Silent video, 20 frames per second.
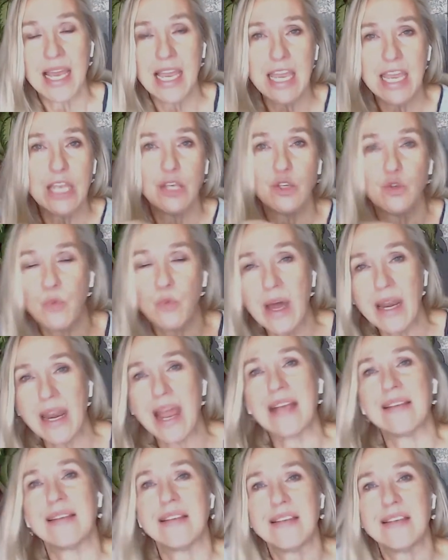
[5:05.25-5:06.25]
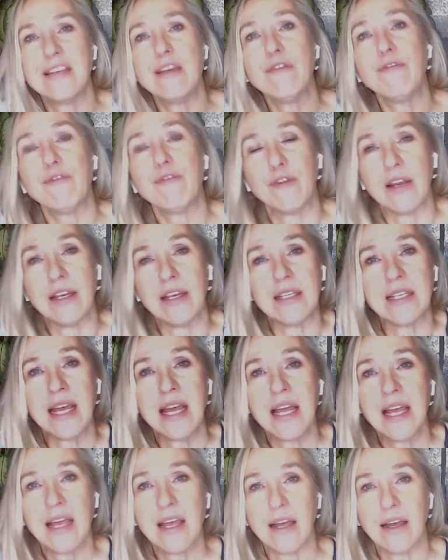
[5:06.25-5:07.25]
Each one has a different
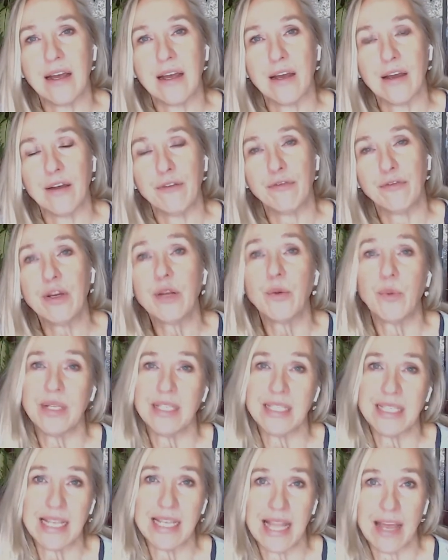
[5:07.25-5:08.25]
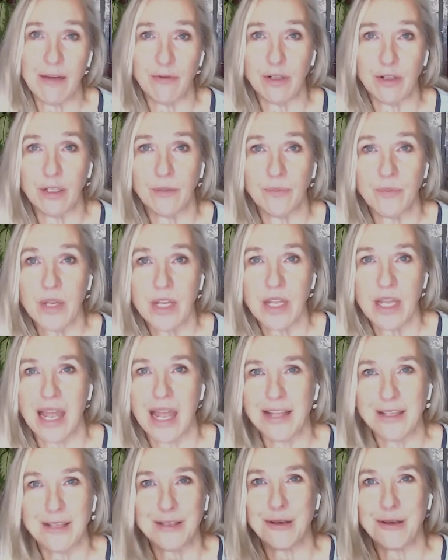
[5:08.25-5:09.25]
frequency level.
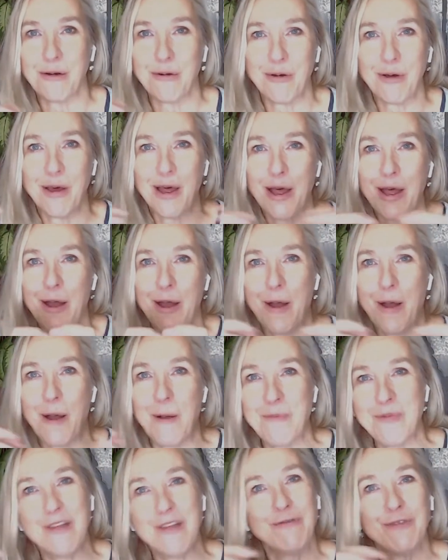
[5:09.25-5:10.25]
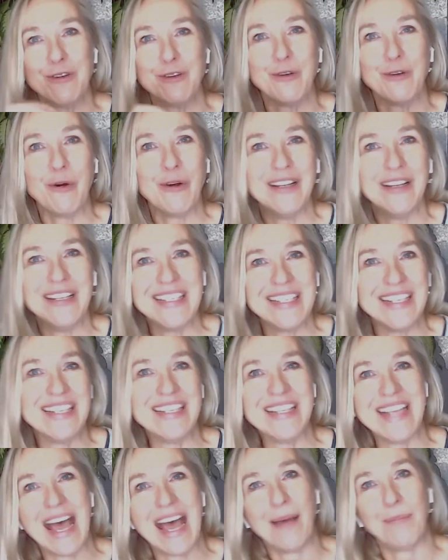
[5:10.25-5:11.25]
And so different oils
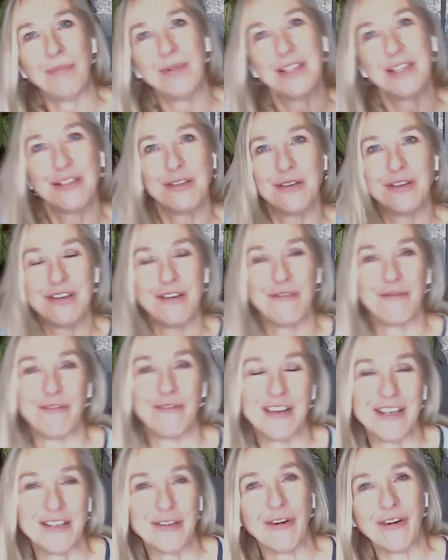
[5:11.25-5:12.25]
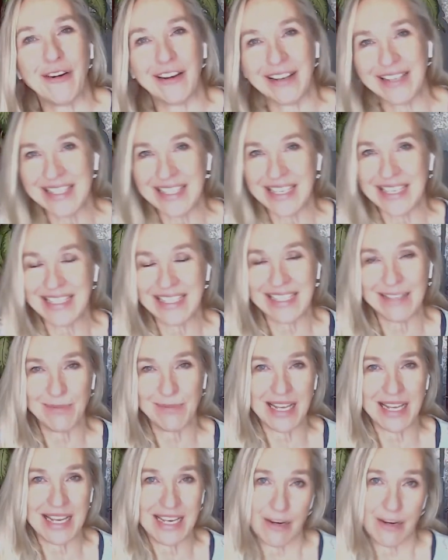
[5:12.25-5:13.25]
adapt to different organ
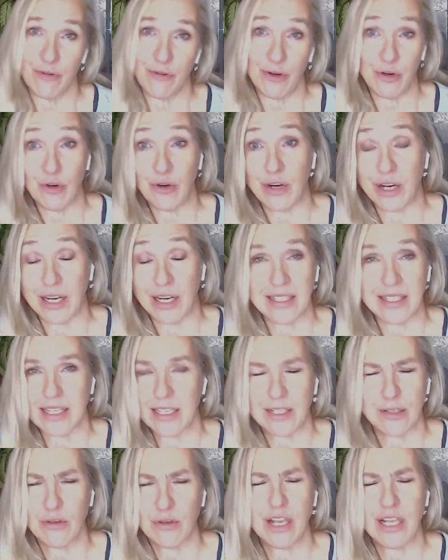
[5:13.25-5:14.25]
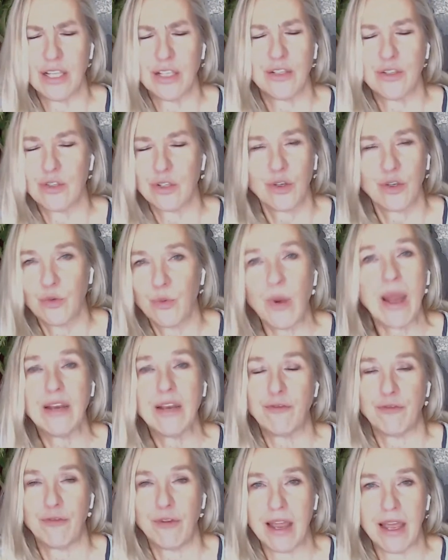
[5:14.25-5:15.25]
systems and different organs. It's quite
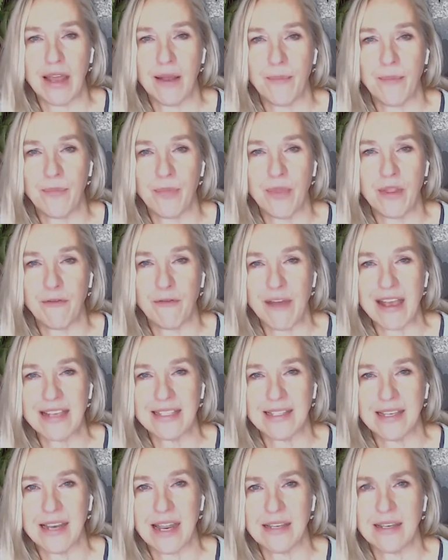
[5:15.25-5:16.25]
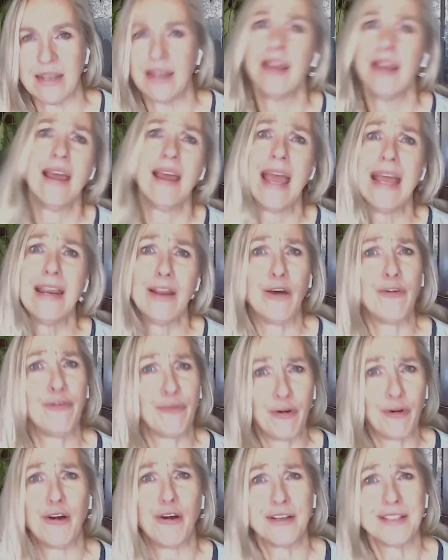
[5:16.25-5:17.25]
fascinating. And of
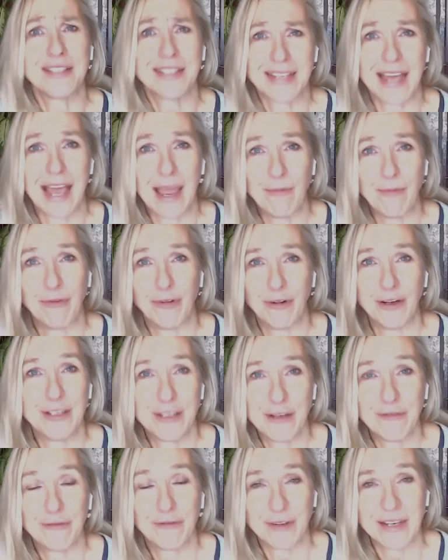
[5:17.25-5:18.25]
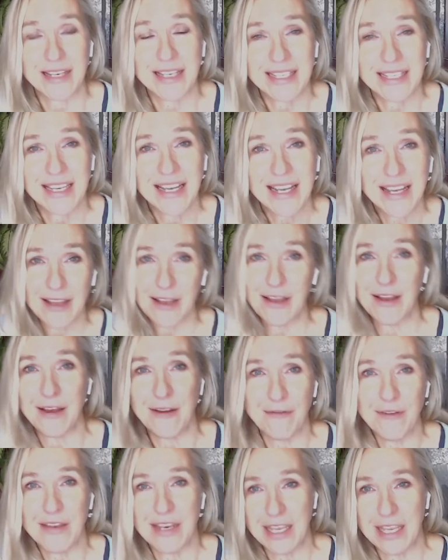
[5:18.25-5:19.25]
course, time for a different
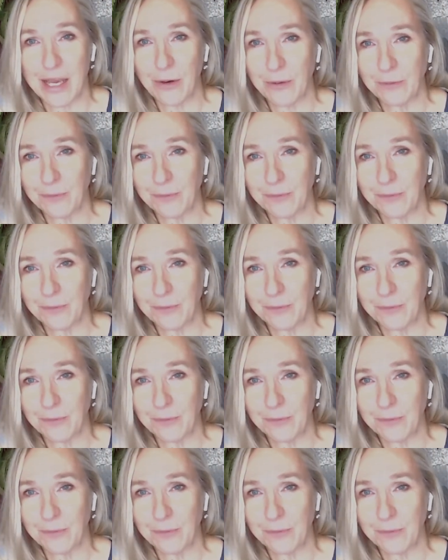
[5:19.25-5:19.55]
video.